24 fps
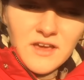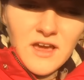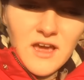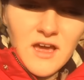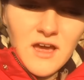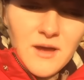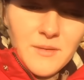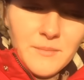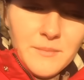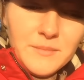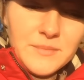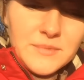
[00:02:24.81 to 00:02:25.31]

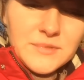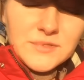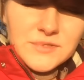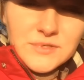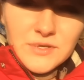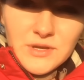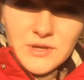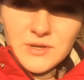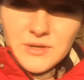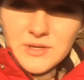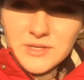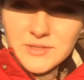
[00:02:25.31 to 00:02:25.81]
um, so
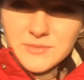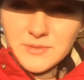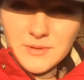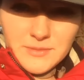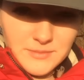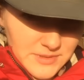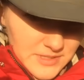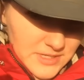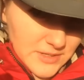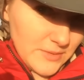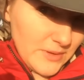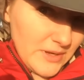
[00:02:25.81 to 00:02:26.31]
it's
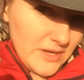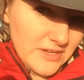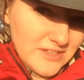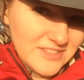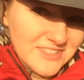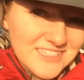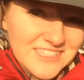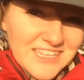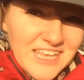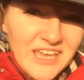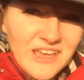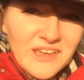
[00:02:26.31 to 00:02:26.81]
probably quite
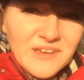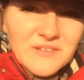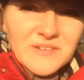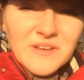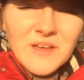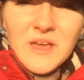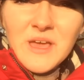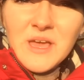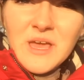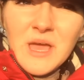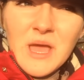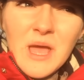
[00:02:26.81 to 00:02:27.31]
unsafe,
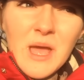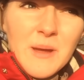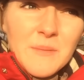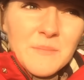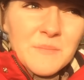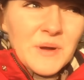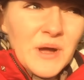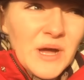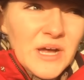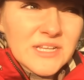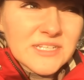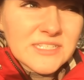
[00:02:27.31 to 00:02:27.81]

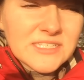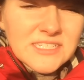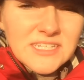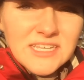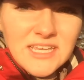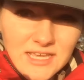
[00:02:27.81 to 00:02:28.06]
but